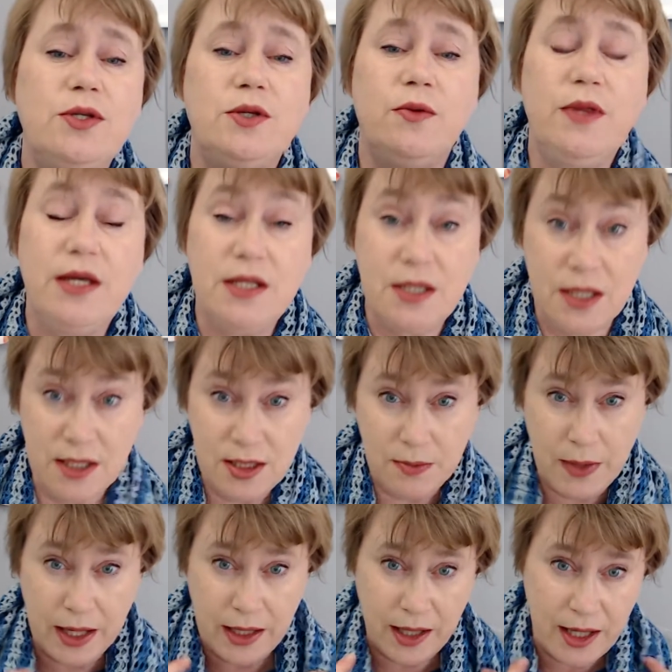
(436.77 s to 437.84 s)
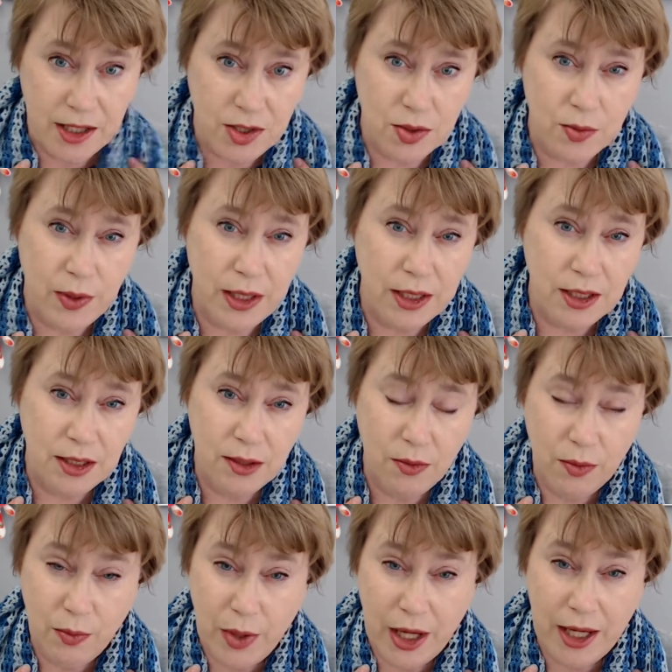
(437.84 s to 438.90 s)
So this is my
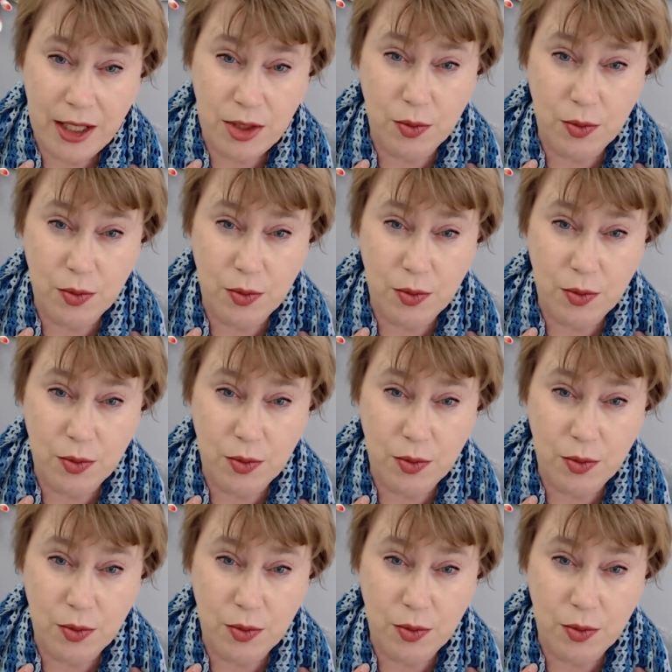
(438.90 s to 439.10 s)
laceweight